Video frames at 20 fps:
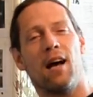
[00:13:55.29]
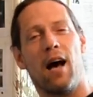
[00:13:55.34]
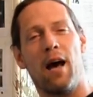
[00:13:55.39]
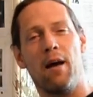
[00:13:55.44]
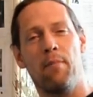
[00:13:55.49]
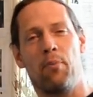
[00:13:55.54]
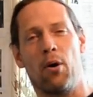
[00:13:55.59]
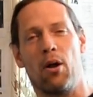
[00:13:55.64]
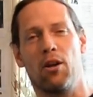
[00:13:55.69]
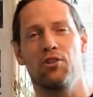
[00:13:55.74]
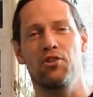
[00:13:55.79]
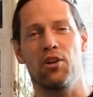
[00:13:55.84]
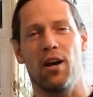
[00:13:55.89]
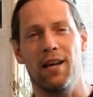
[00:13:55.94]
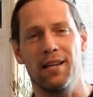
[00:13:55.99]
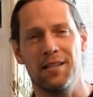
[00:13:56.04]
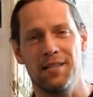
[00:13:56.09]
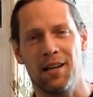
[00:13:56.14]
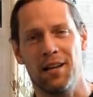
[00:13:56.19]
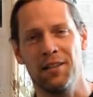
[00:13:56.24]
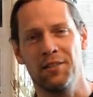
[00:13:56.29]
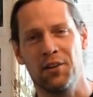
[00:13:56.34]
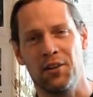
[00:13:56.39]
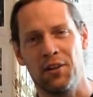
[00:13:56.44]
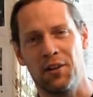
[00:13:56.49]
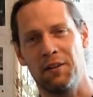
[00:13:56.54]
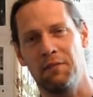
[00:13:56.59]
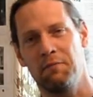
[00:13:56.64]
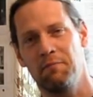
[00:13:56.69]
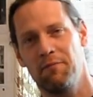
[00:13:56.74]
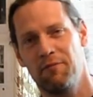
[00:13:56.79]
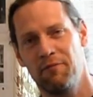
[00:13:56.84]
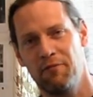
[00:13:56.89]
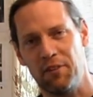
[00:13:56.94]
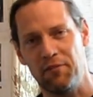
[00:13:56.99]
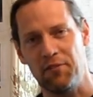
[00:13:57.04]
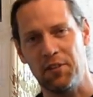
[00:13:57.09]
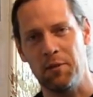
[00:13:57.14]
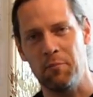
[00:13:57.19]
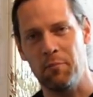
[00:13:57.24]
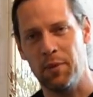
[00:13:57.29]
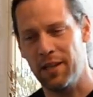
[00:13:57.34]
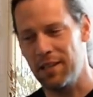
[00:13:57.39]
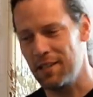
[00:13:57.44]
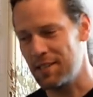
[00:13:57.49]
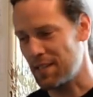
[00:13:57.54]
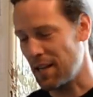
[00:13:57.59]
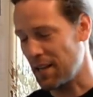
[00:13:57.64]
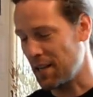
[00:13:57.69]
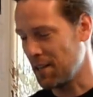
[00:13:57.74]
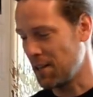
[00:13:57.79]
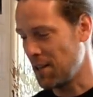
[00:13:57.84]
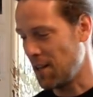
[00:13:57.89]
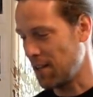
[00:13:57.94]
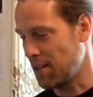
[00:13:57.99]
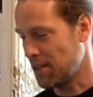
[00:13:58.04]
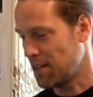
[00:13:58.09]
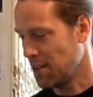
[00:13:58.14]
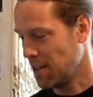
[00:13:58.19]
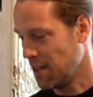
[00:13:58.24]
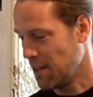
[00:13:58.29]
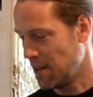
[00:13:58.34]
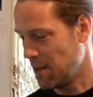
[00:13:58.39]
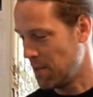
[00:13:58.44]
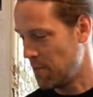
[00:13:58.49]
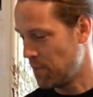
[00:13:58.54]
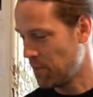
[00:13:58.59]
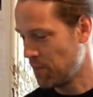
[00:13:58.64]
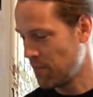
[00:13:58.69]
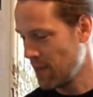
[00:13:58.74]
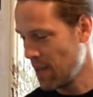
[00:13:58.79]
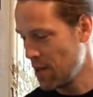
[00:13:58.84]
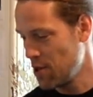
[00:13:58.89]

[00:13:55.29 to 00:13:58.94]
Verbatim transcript: I apologize under 15 minutes I cannot um,